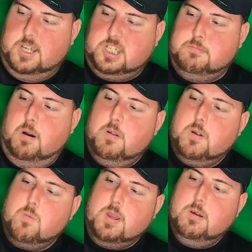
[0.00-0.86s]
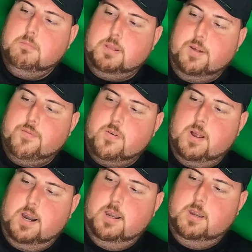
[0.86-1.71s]
A smaller reel, believe it
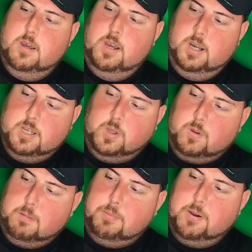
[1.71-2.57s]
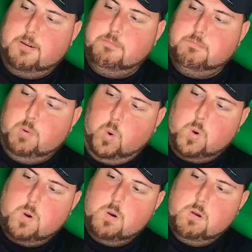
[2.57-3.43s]
or not, you can put
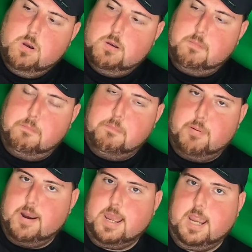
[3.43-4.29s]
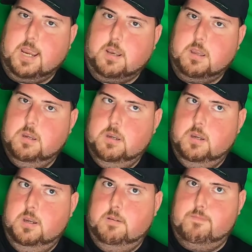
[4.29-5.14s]
more Braid
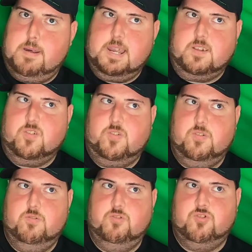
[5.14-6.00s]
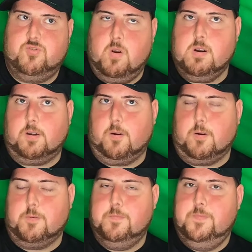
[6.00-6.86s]
that is
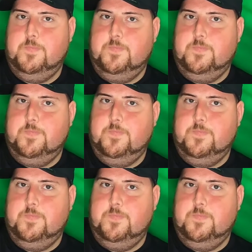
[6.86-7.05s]
stronger,